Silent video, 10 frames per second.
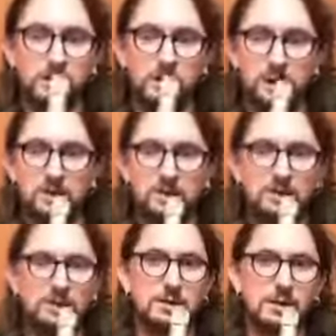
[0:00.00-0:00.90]
It
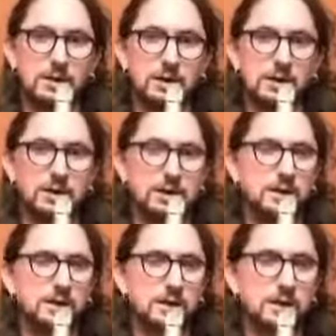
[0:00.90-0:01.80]
is, it
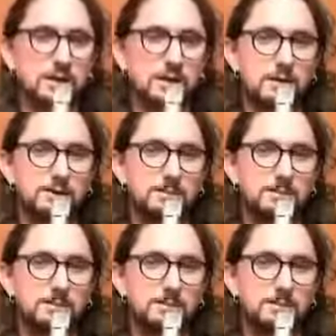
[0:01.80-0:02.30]
is, uh,